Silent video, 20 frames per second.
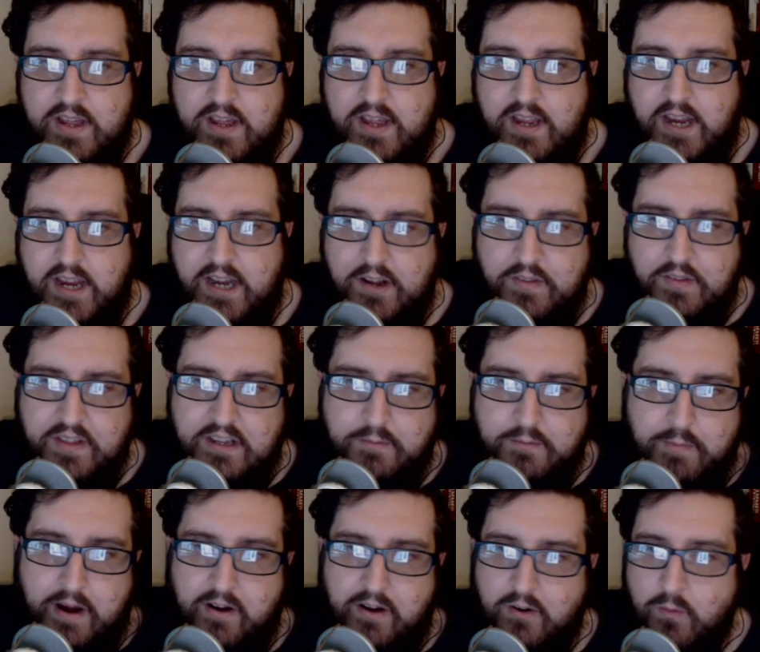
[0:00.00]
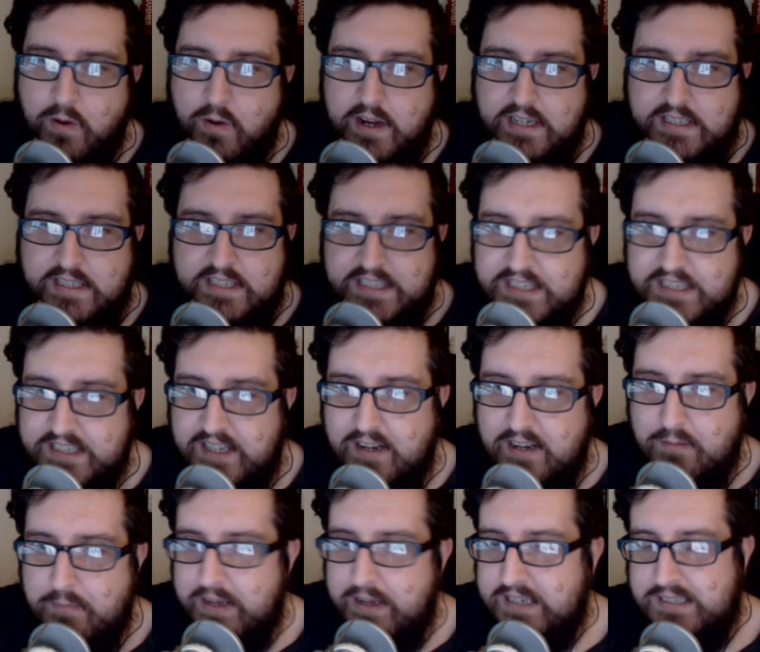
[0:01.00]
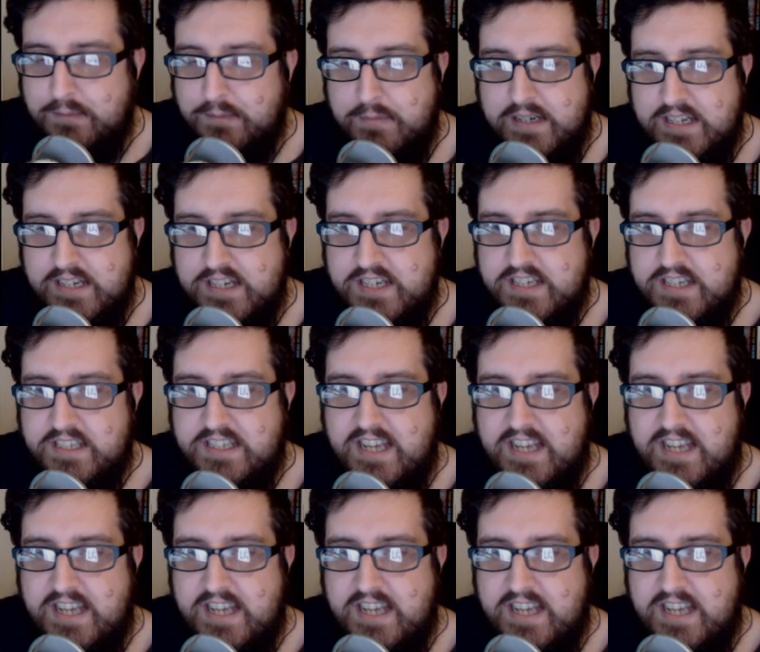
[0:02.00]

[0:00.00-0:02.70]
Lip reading: you know, these Barrow Wights are still amazing miniatures.